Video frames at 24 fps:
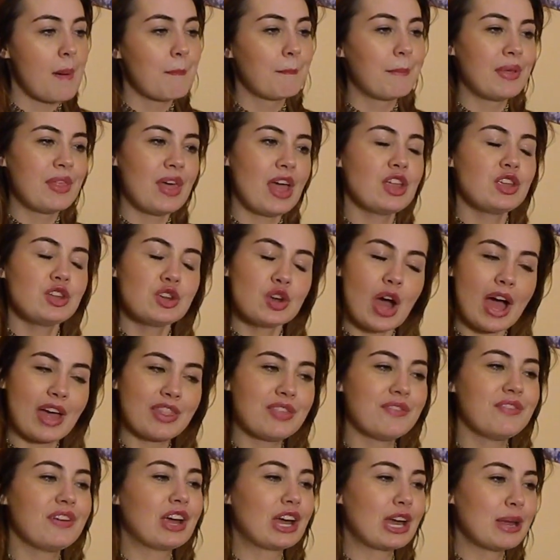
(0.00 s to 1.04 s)
But then, at
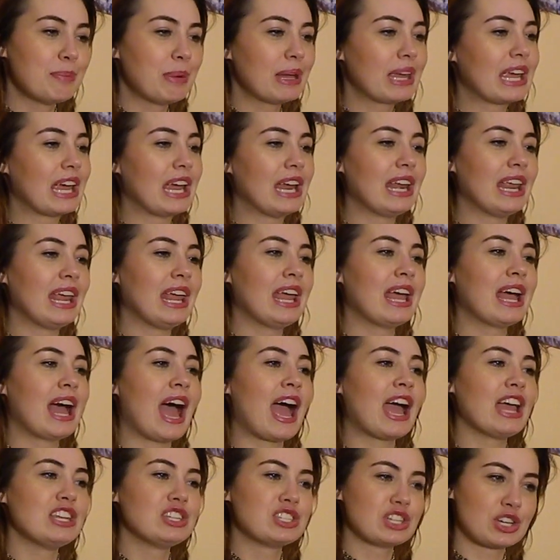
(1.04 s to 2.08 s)
the very beginning,
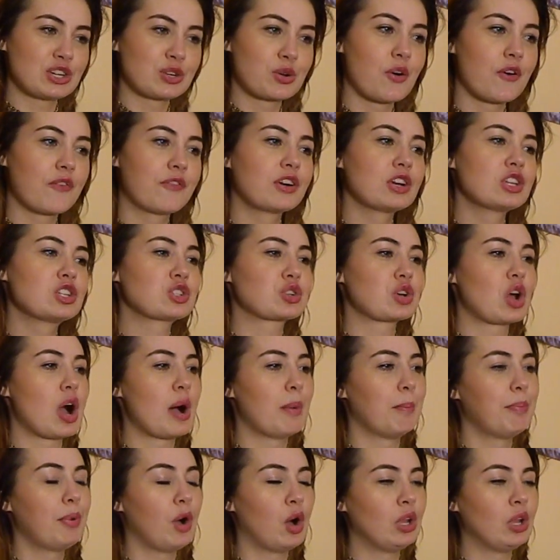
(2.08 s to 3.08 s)
I did go for Trump,